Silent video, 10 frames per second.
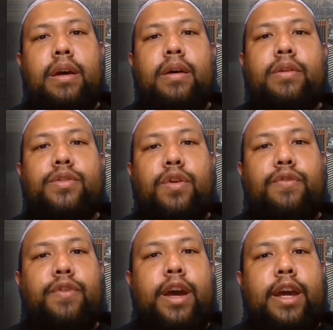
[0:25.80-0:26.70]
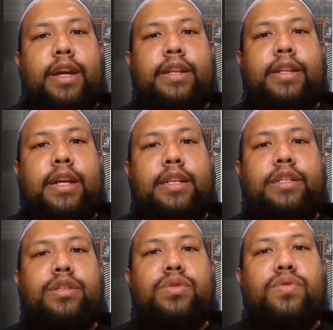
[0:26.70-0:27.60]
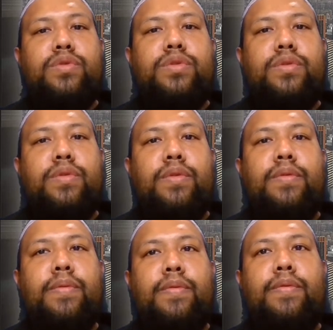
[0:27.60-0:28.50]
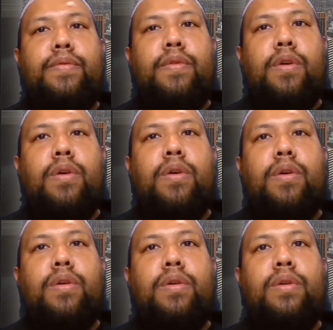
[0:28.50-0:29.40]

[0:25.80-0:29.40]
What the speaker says: software that is used for